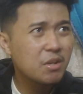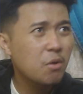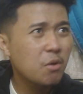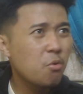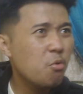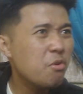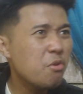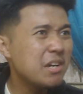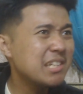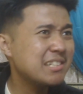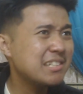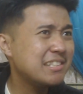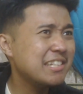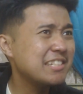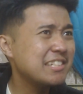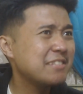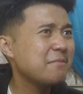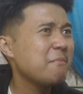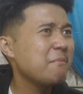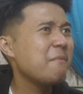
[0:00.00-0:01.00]
Who is
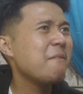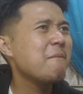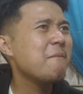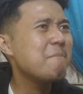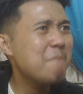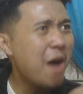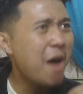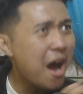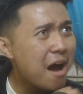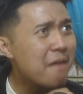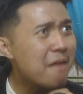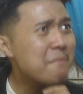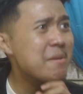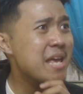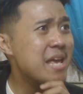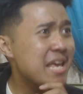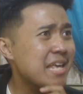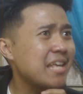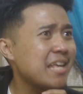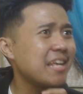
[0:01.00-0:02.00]
this
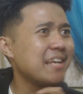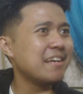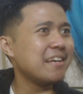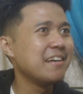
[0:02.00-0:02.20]
mommy?